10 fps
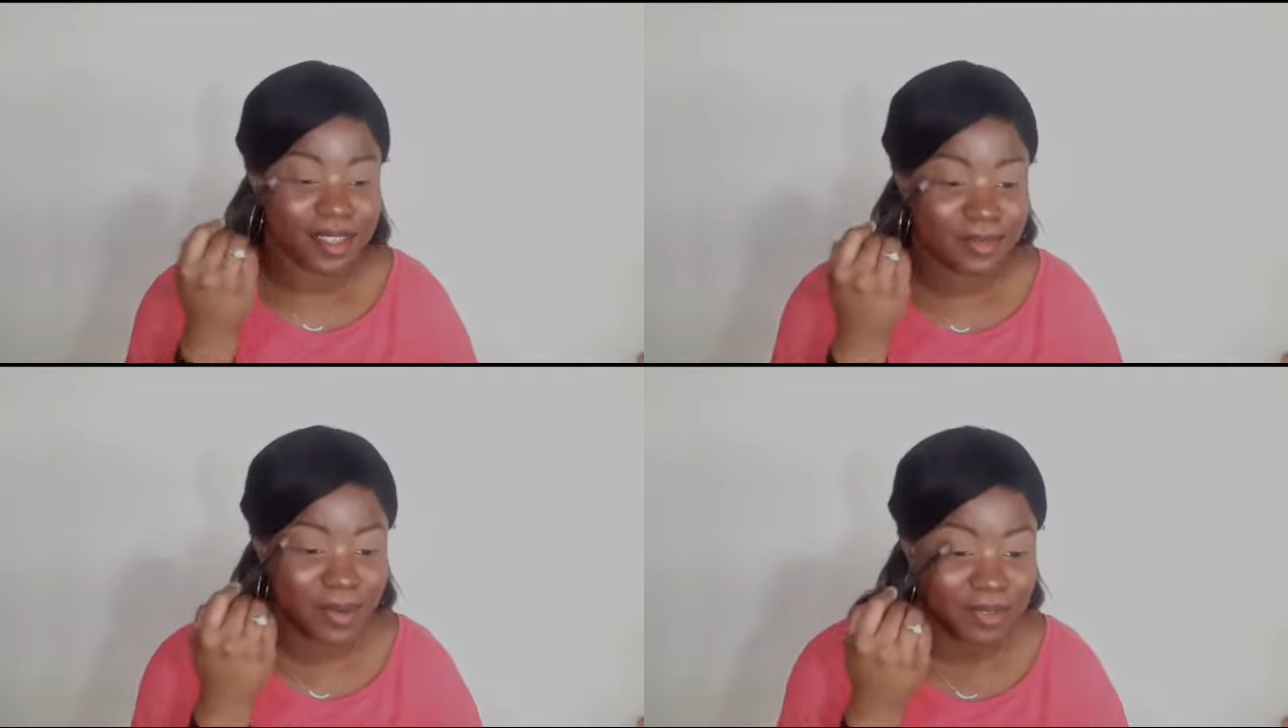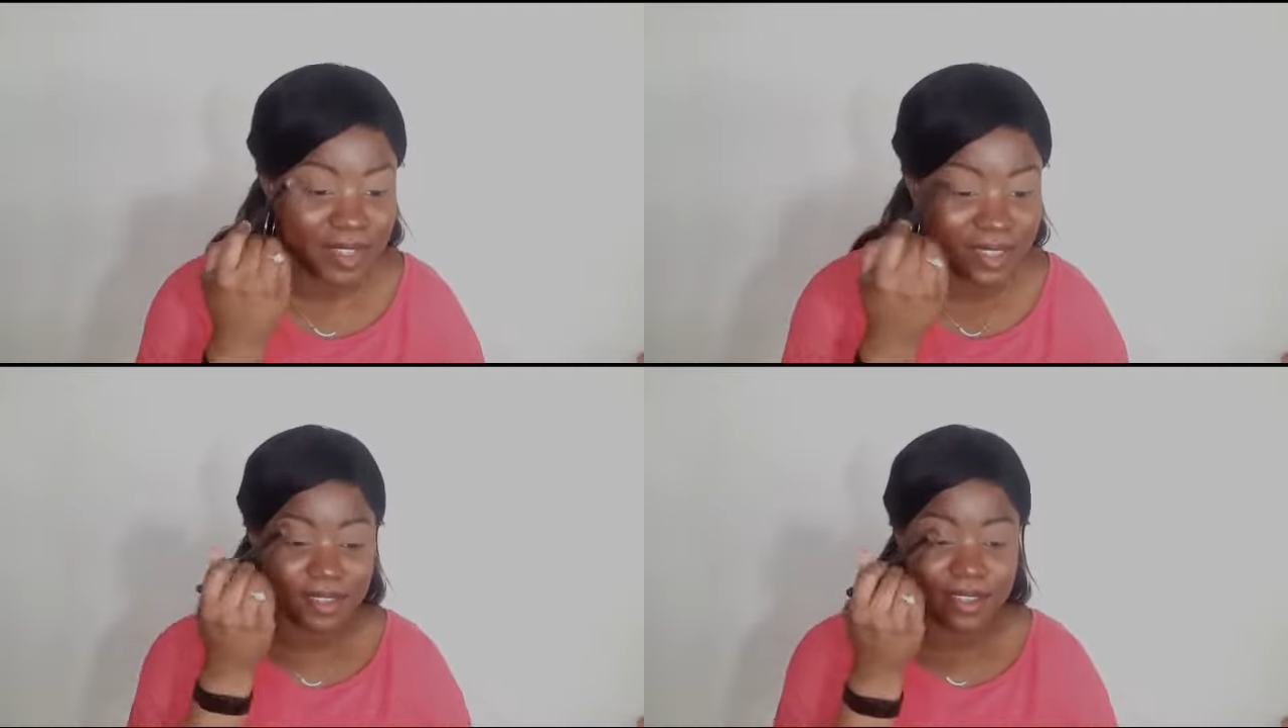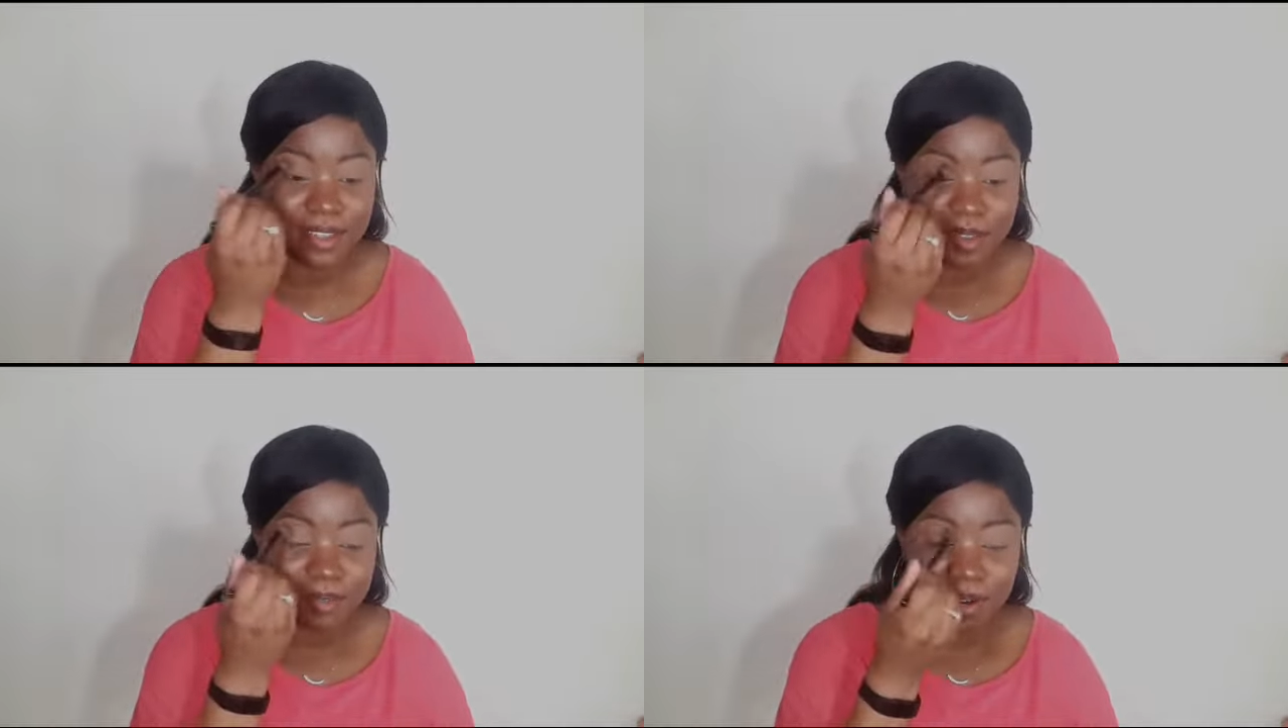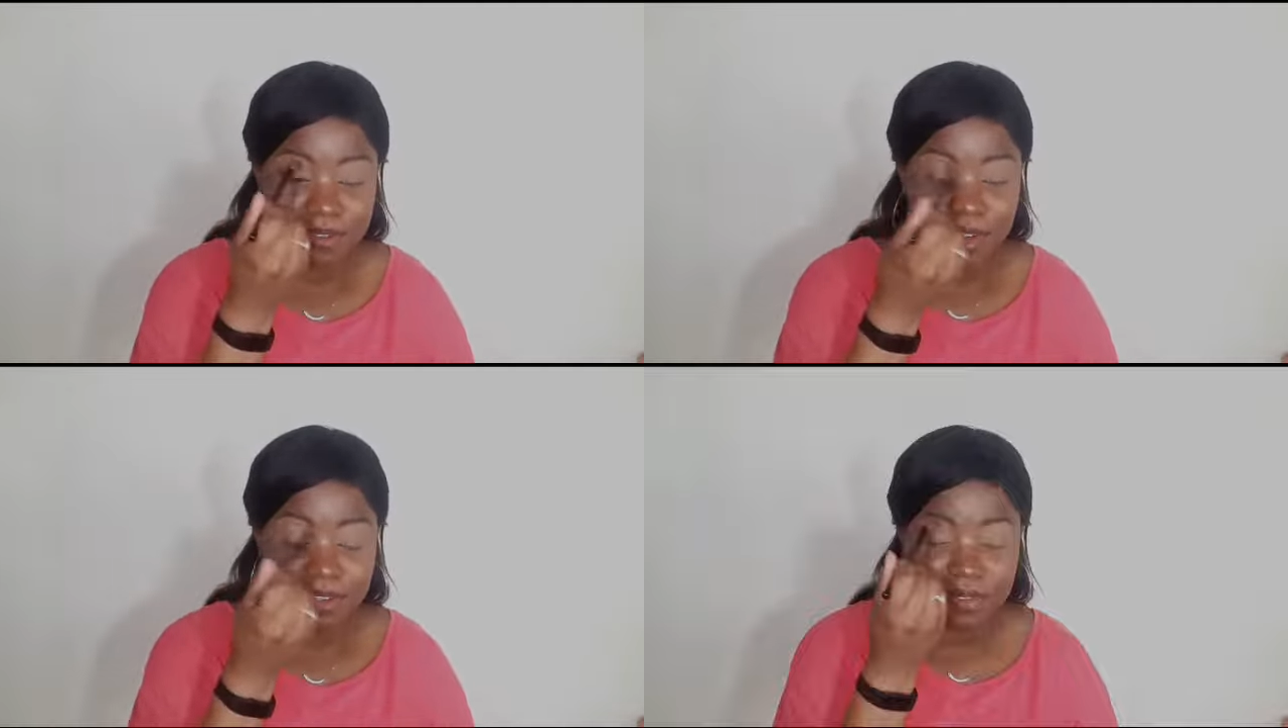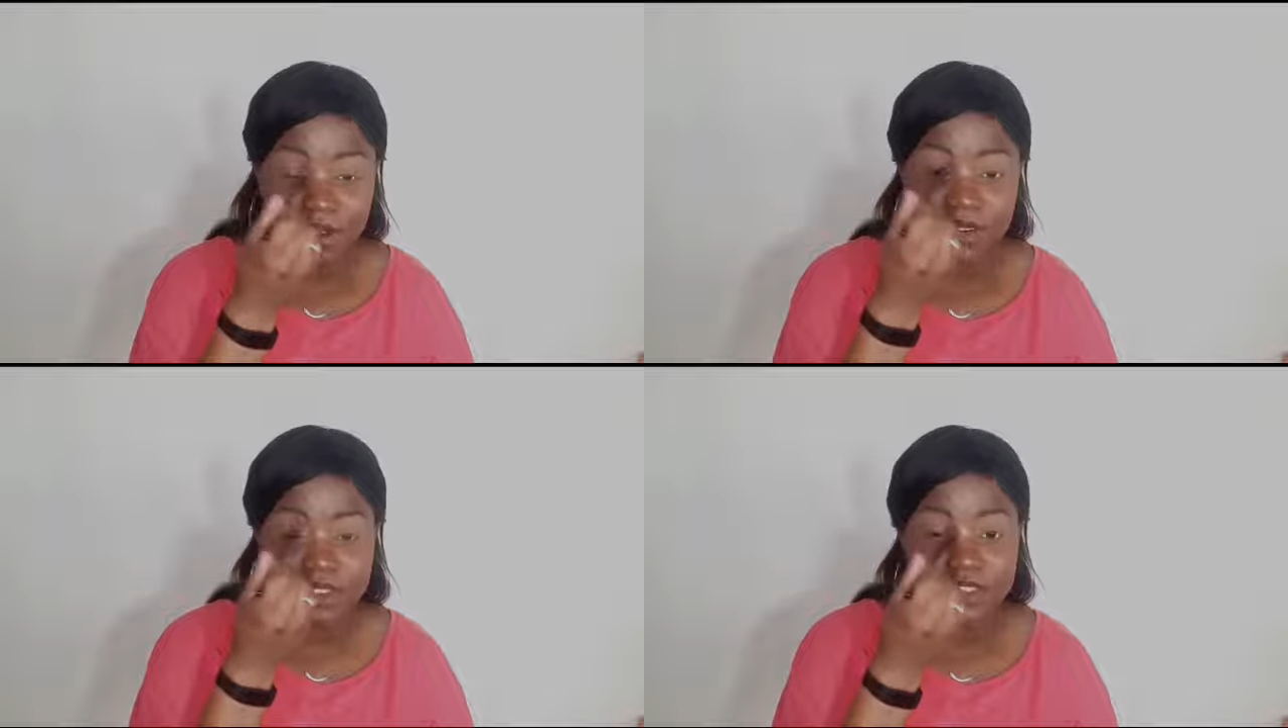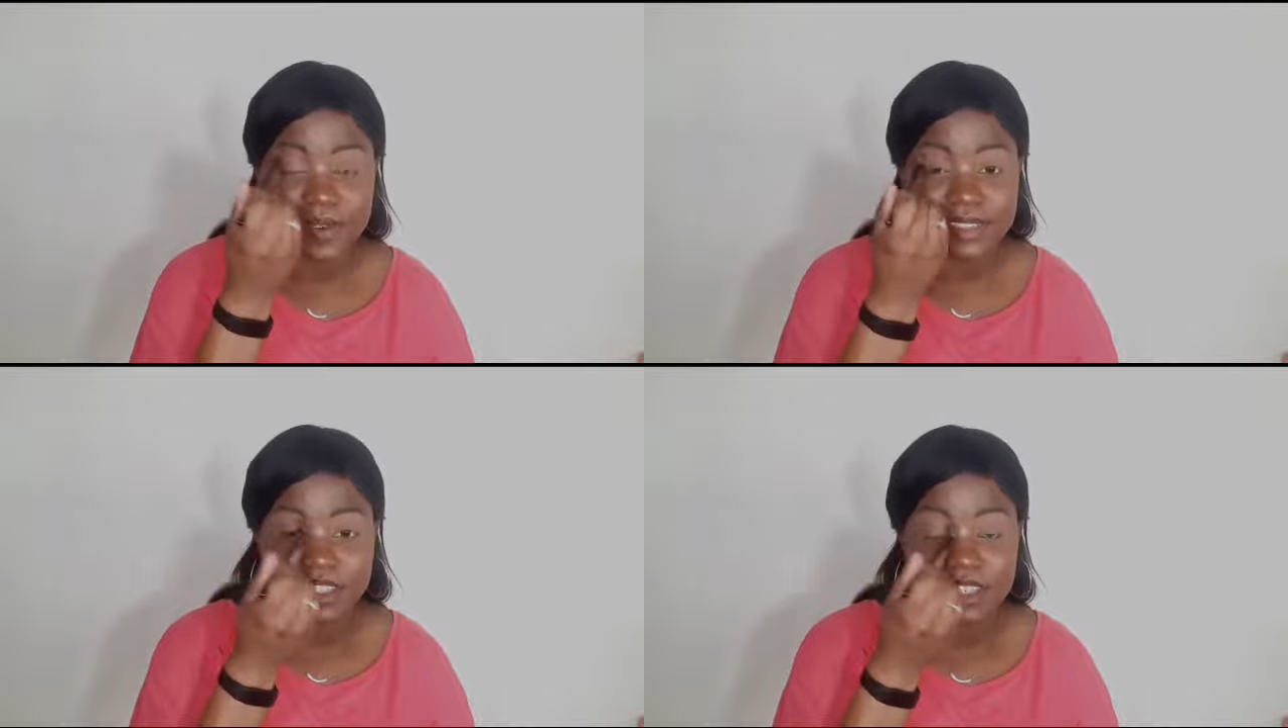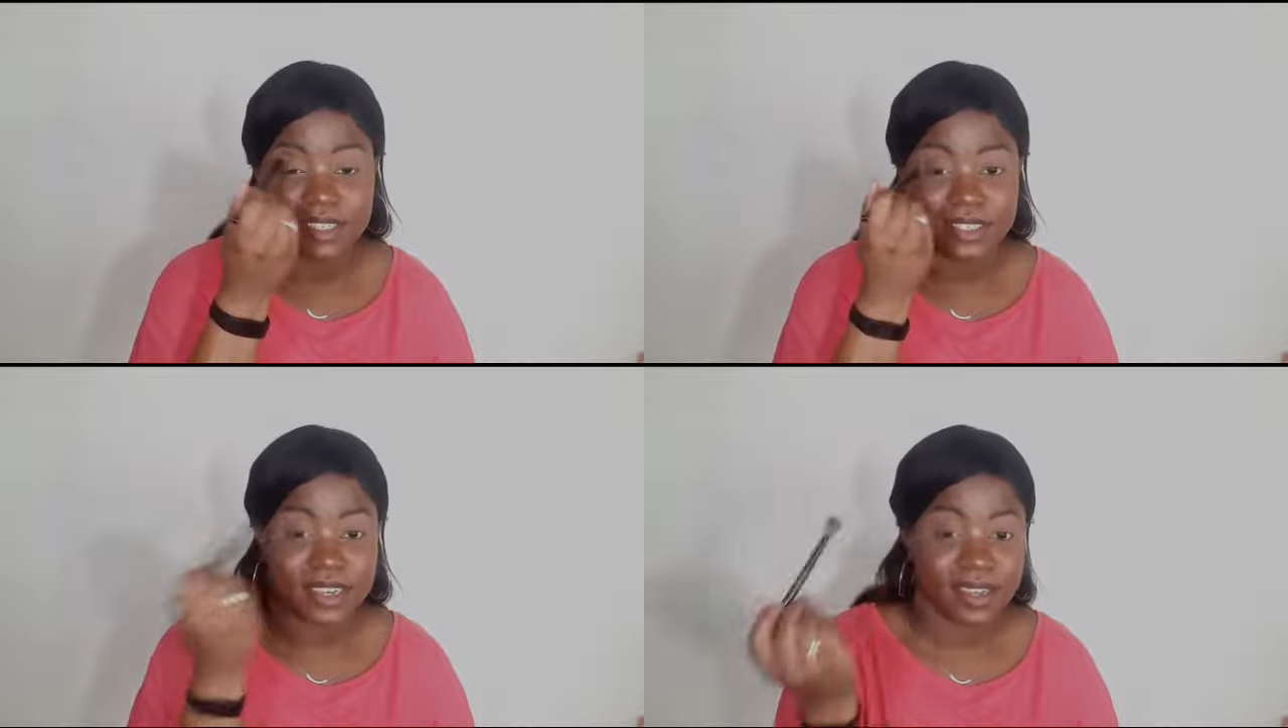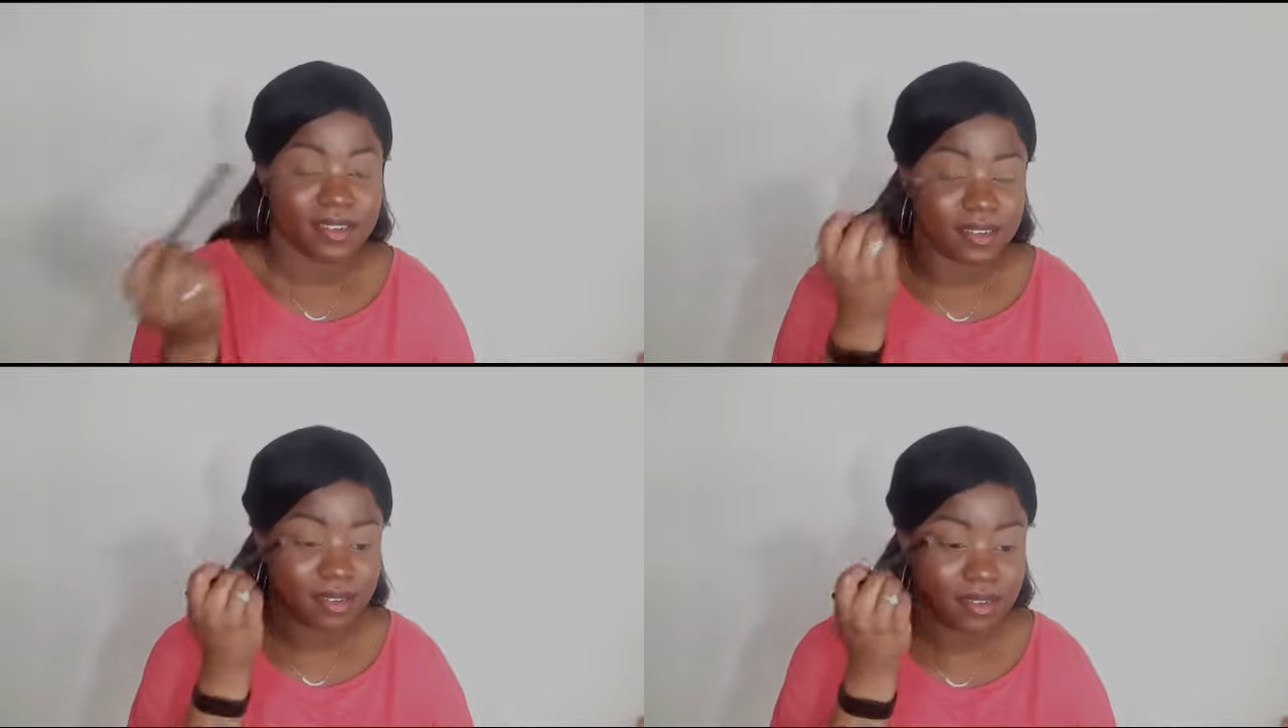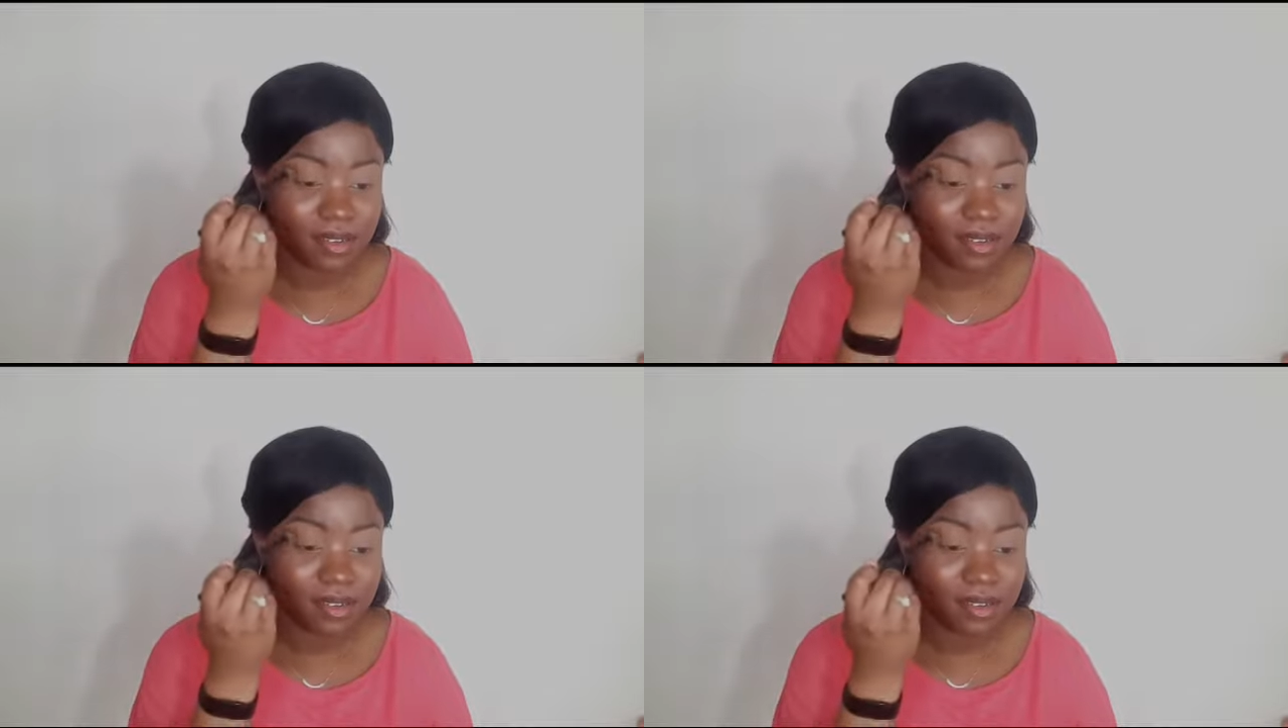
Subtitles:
It's perfect for a good transition shade.